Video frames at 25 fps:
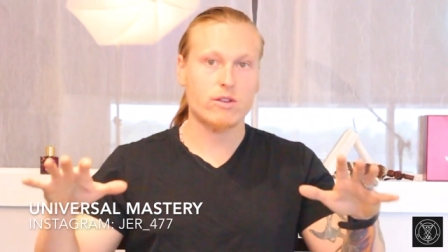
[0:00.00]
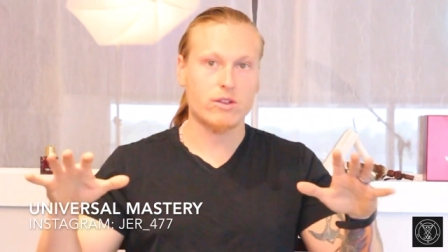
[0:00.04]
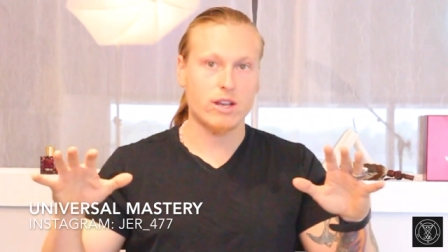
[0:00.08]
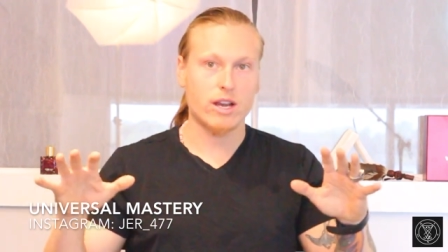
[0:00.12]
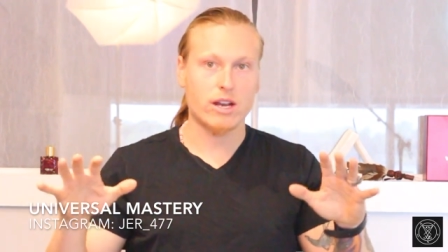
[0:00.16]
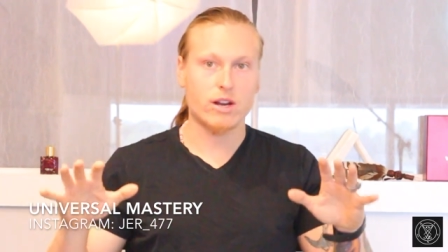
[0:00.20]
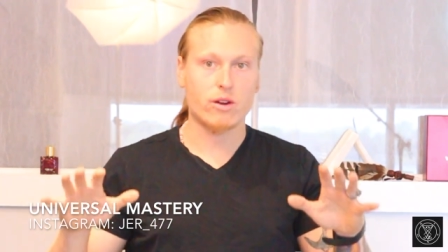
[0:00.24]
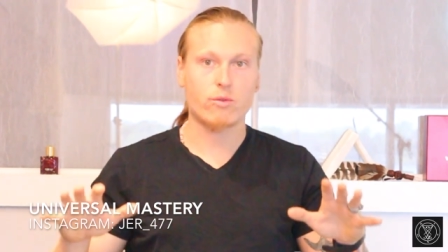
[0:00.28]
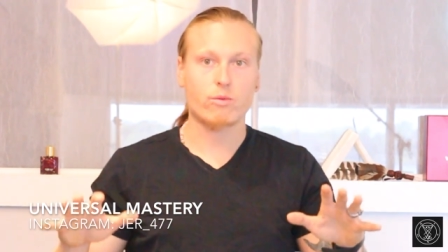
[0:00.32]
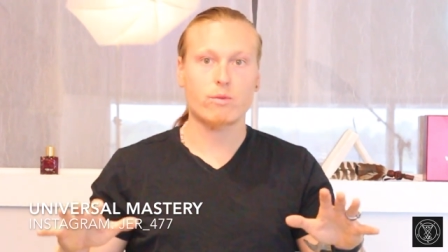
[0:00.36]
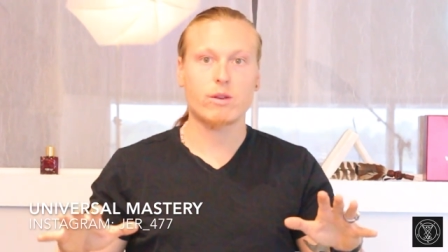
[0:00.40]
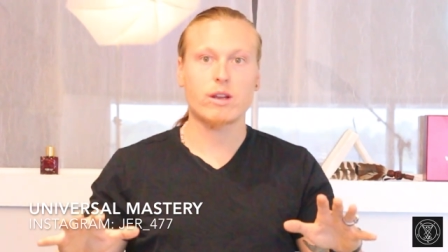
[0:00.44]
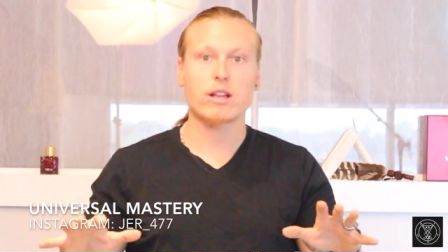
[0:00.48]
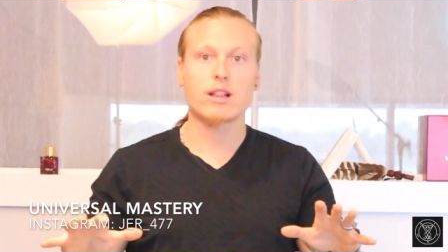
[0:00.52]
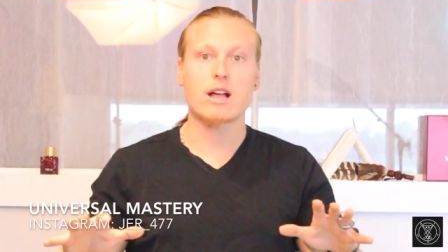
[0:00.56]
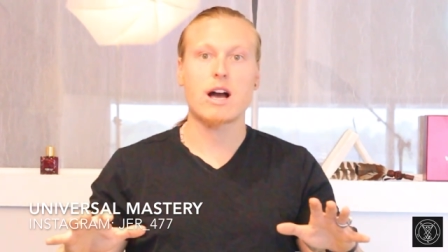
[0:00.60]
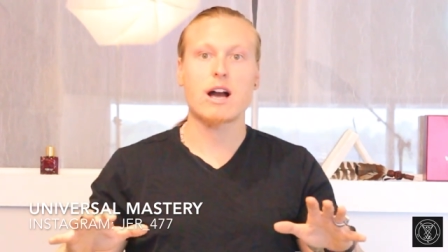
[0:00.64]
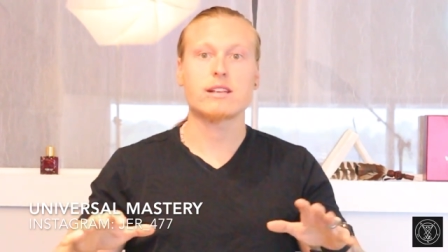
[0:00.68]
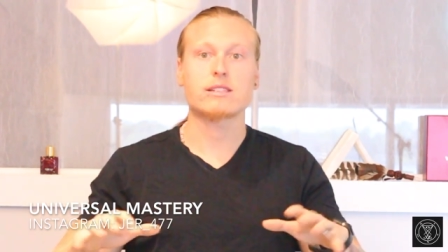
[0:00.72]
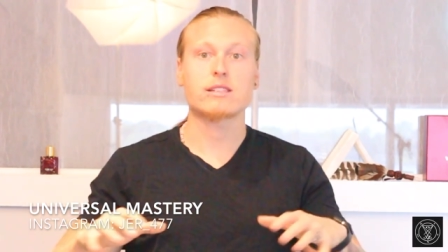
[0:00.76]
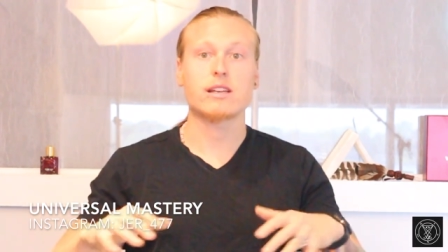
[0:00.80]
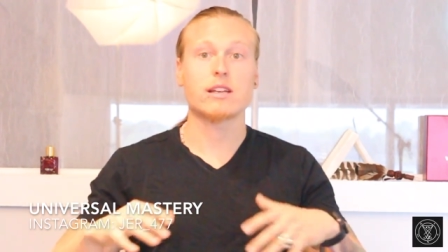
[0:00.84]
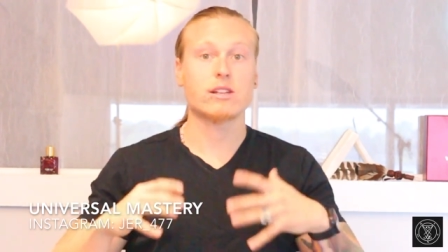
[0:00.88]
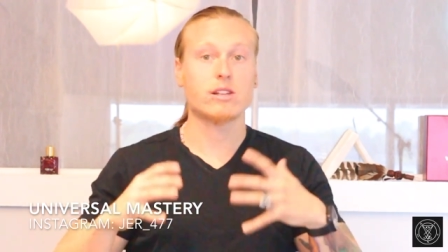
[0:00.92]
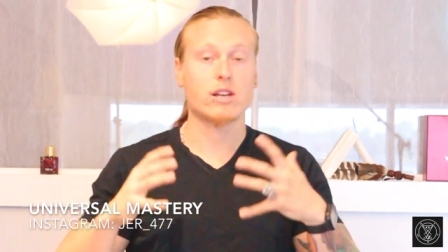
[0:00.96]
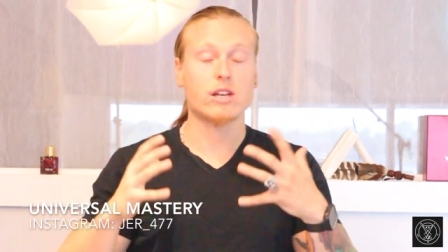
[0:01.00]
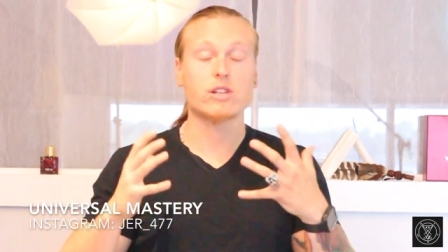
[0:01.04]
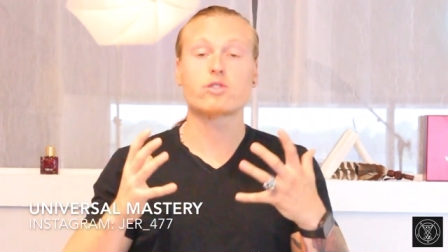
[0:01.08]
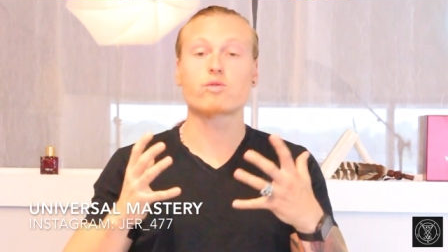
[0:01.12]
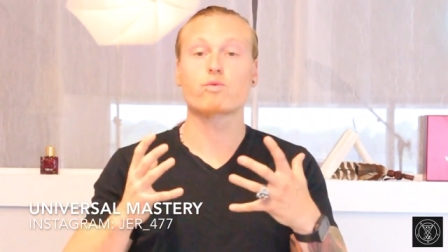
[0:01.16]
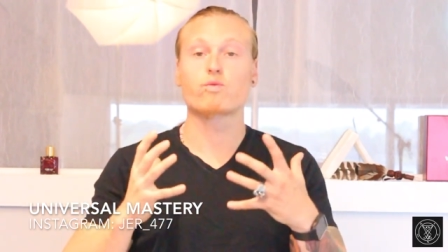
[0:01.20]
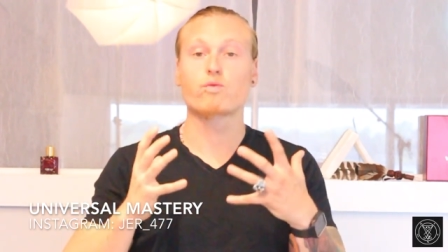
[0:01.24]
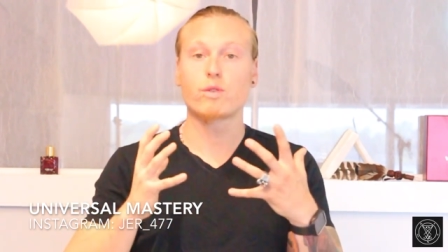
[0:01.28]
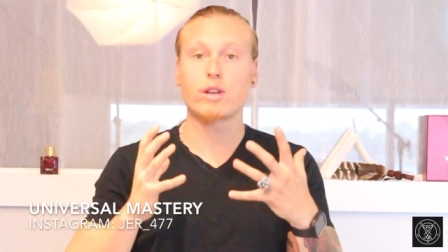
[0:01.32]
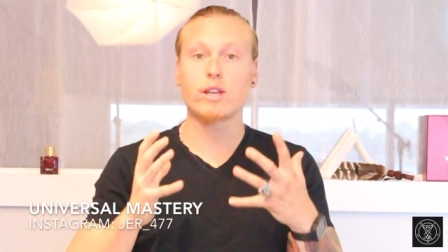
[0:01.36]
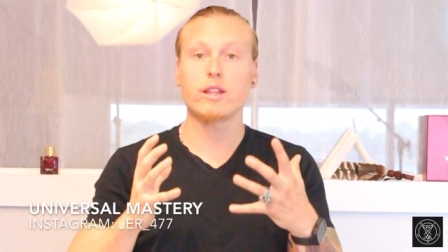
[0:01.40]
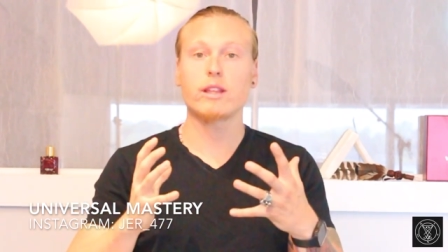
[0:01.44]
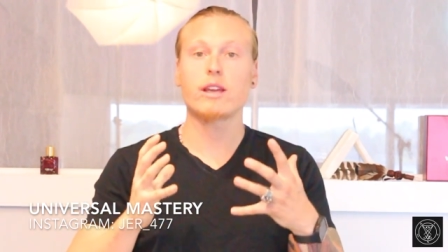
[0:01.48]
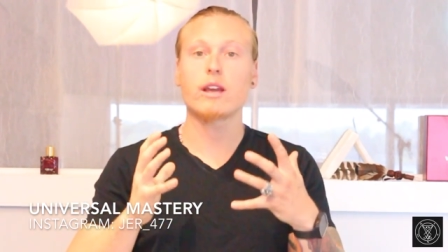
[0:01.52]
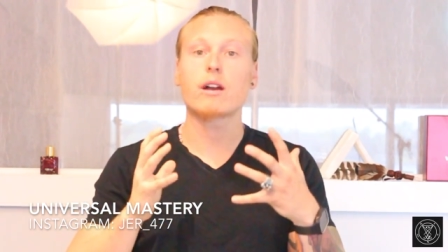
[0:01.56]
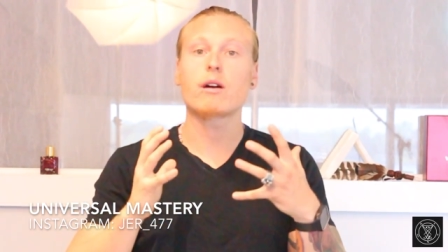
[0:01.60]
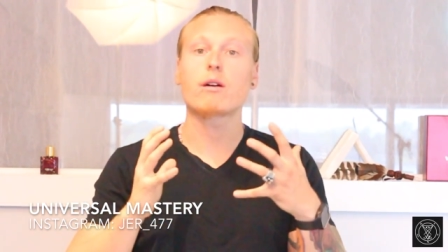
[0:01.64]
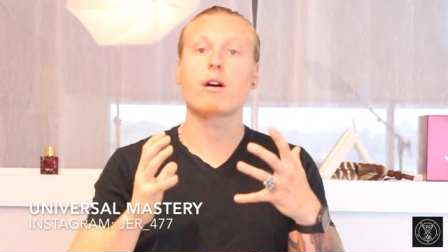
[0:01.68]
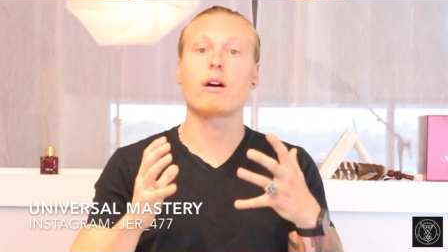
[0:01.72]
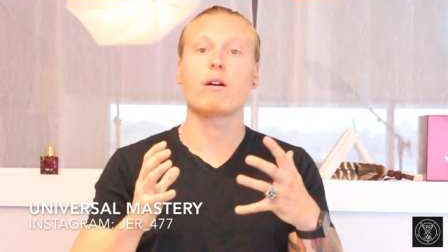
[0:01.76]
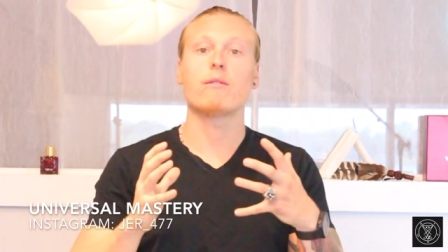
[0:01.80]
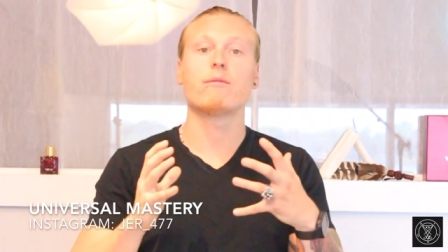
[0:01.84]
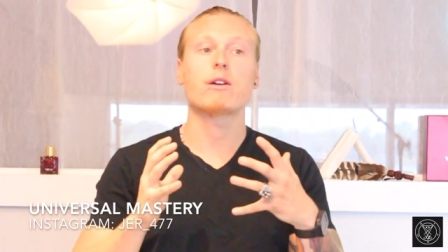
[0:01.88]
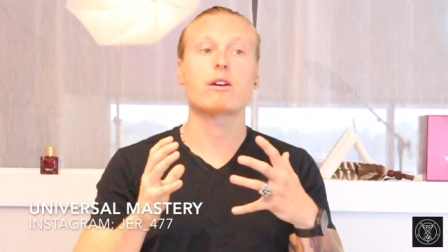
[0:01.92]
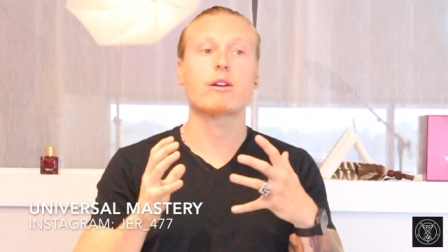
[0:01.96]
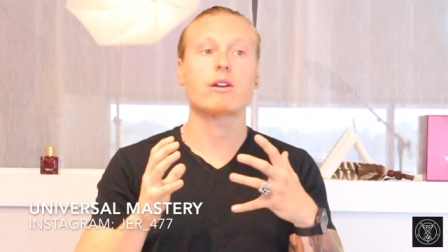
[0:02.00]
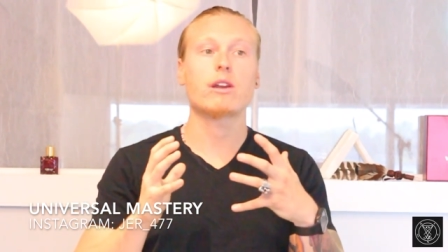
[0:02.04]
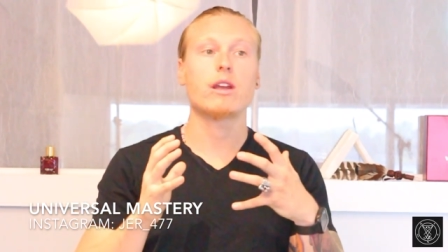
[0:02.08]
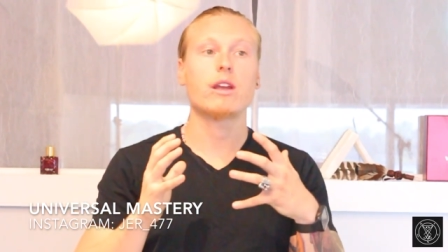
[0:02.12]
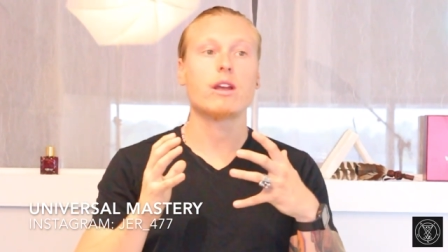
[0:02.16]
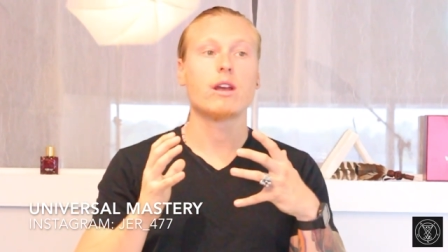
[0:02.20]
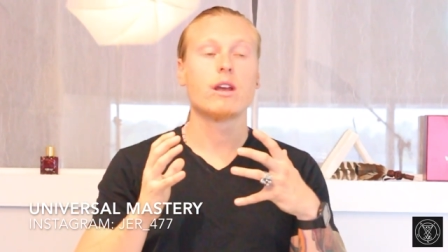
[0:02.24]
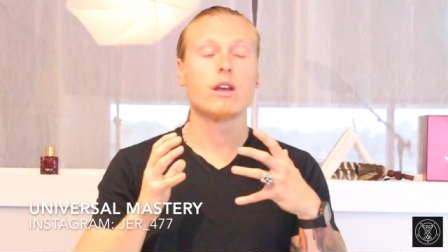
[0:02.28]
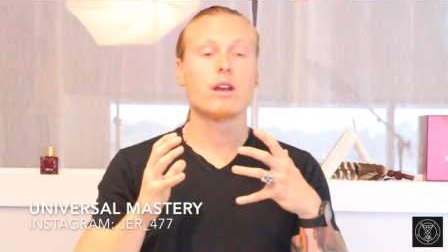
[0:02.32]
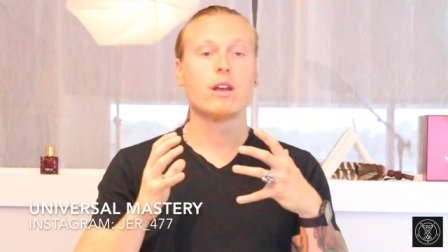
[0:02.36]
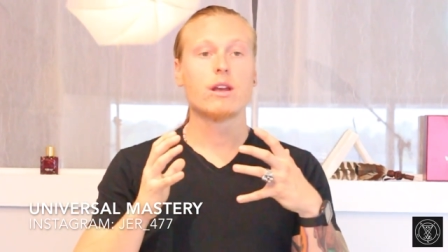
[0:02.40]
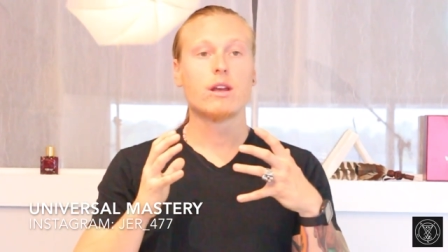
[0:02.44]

You gotta realize it, it's really a, a very